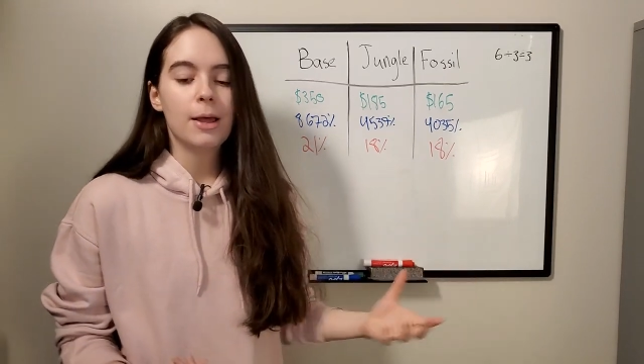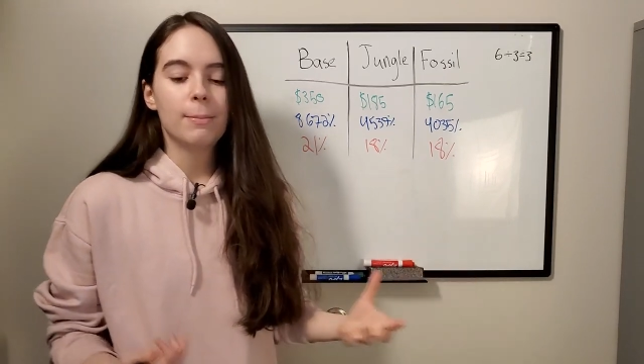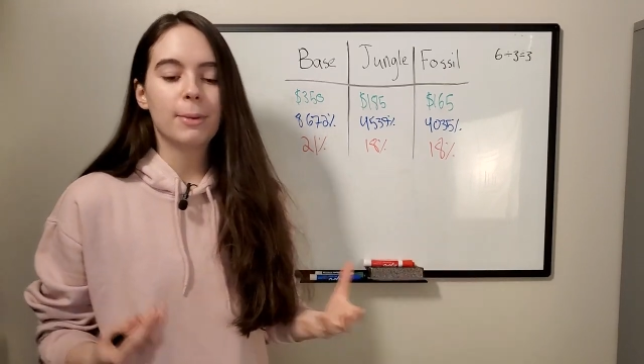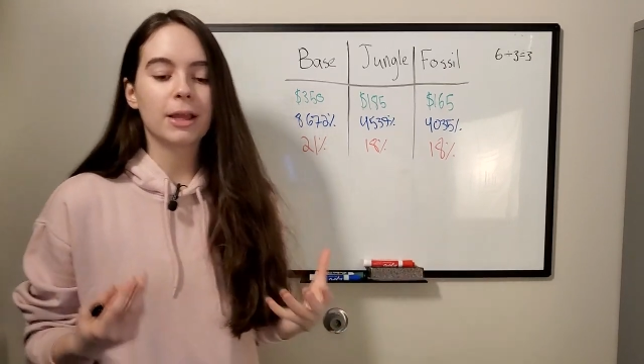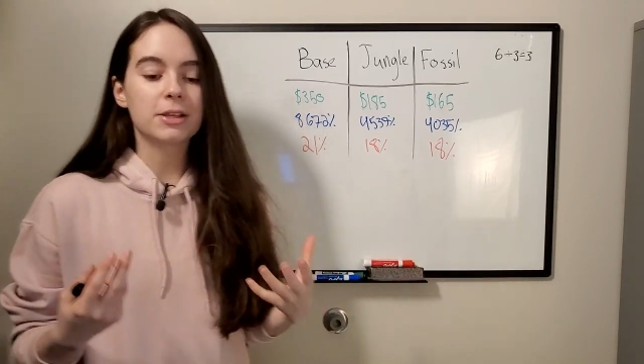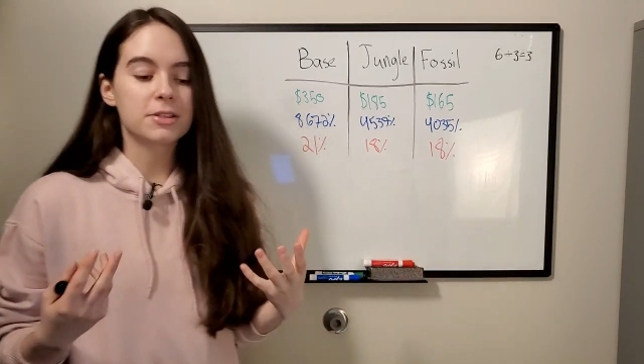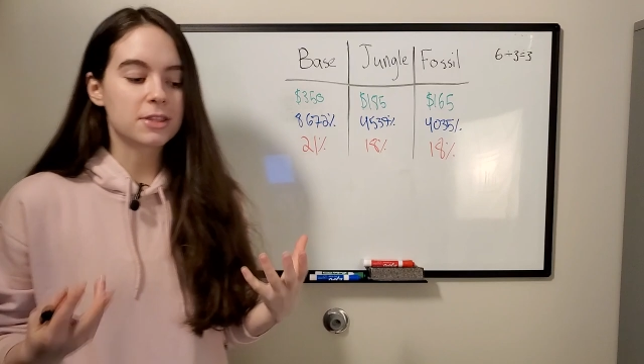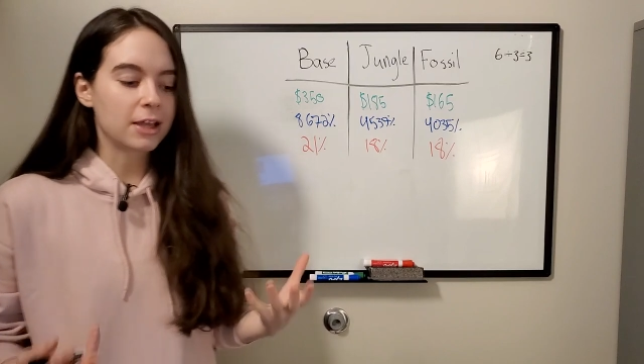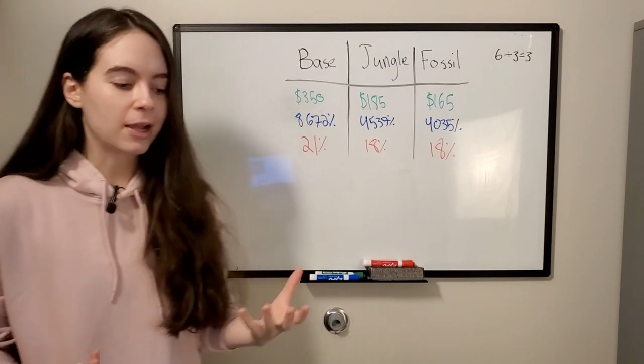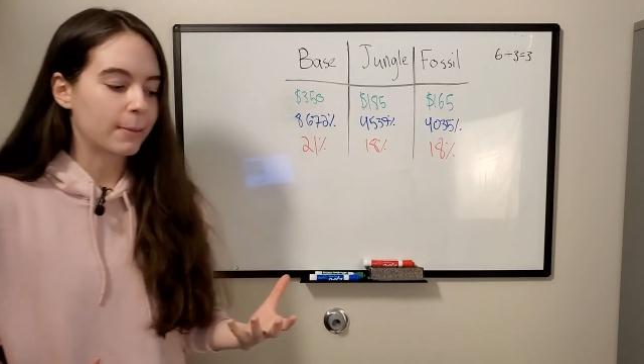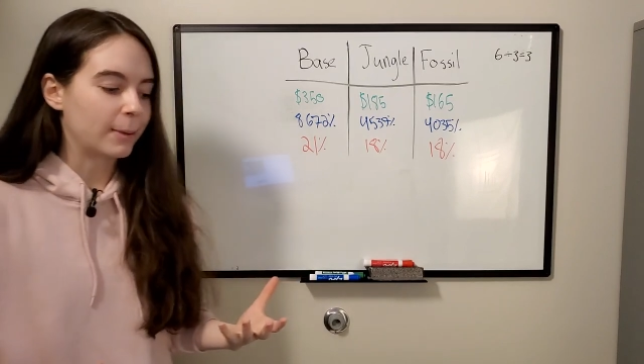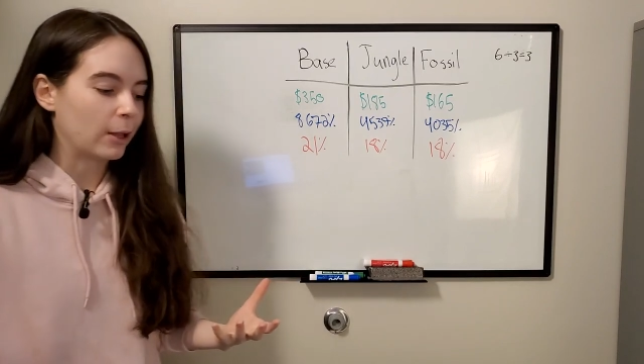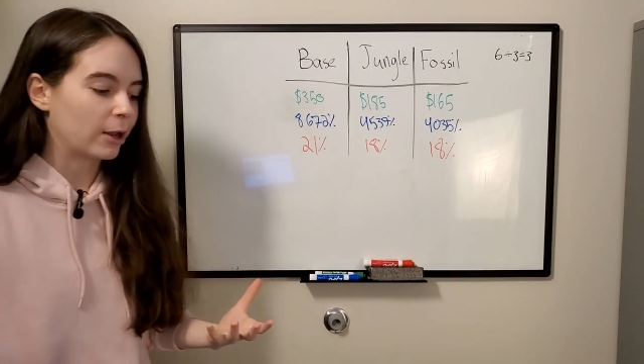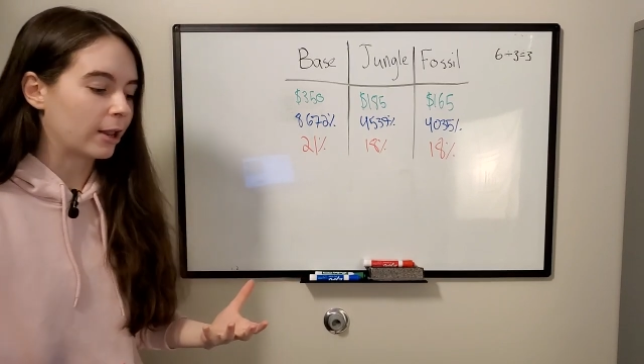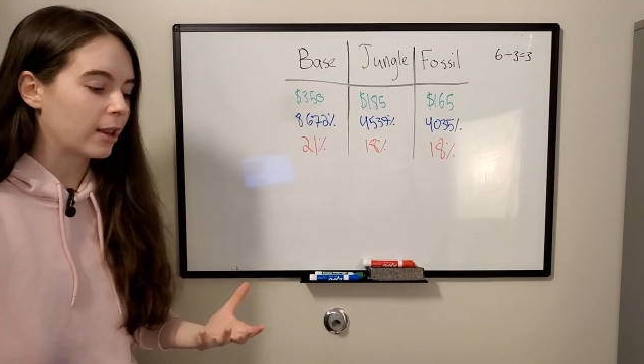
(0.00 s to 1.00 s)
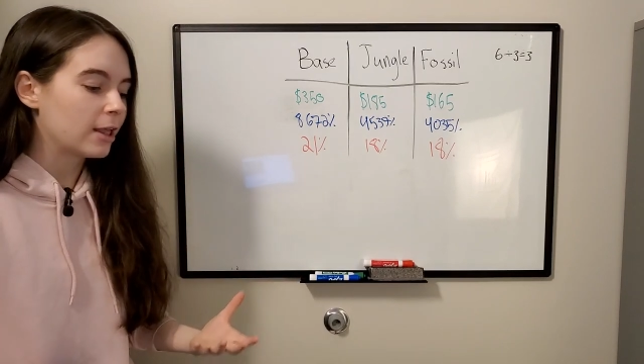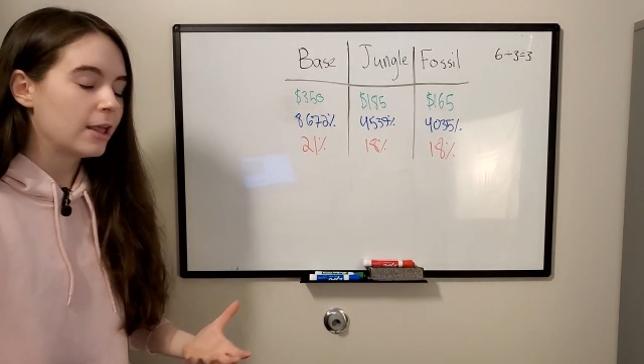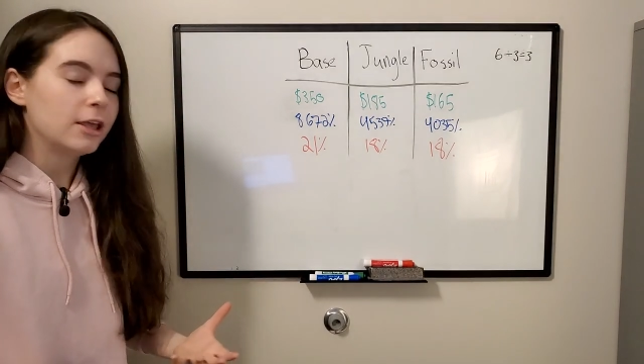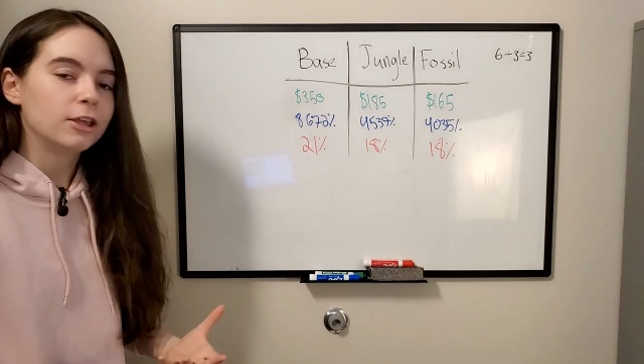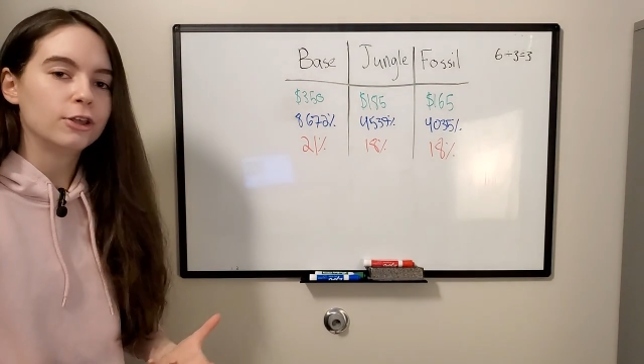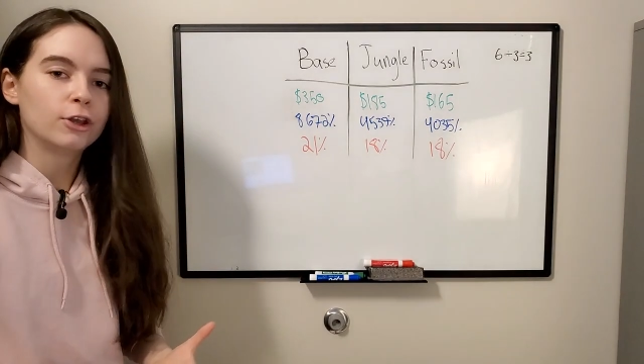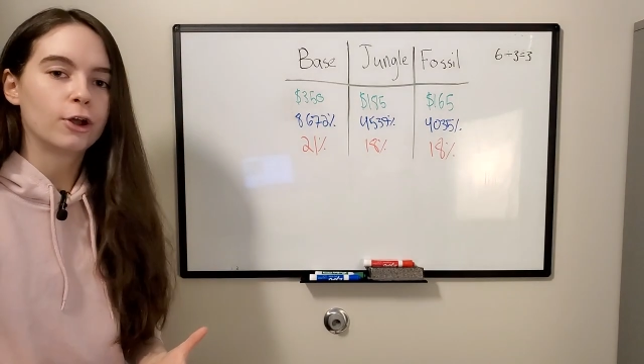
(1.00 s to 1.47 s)
Because think about it.
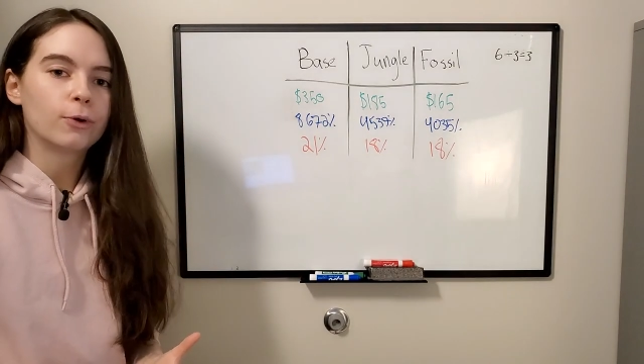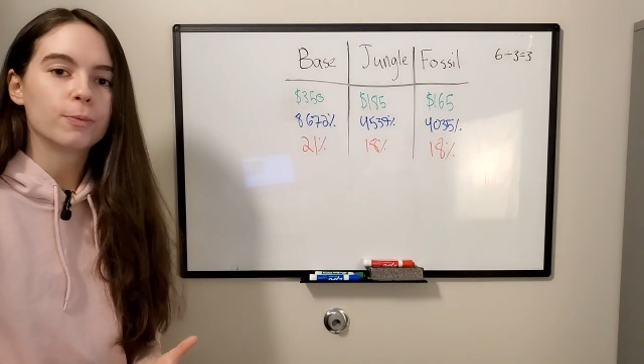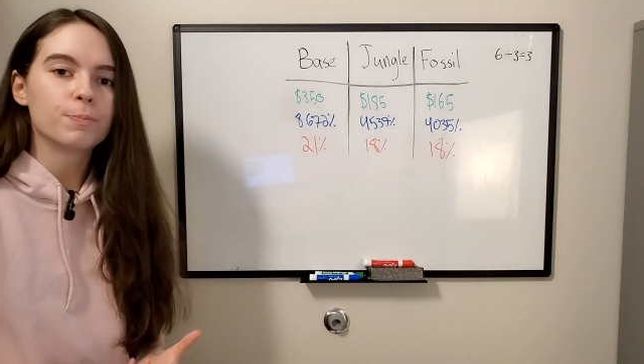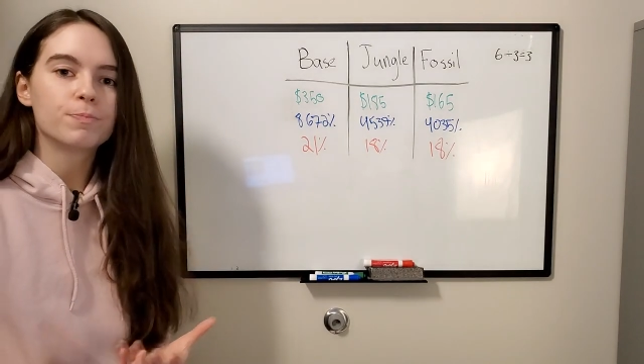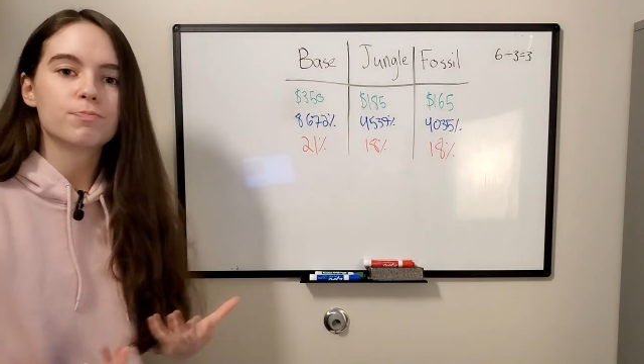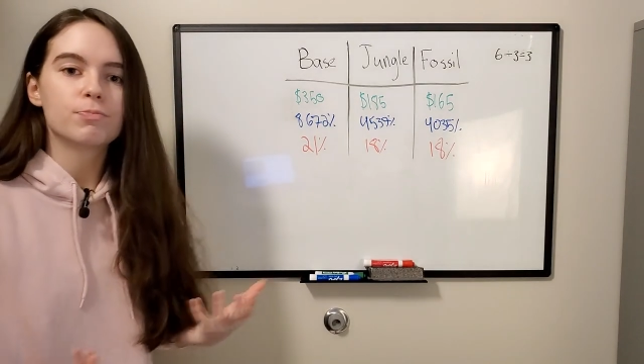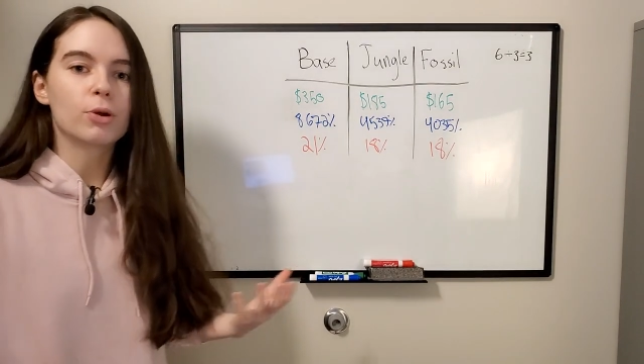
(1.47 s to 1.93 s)
You know,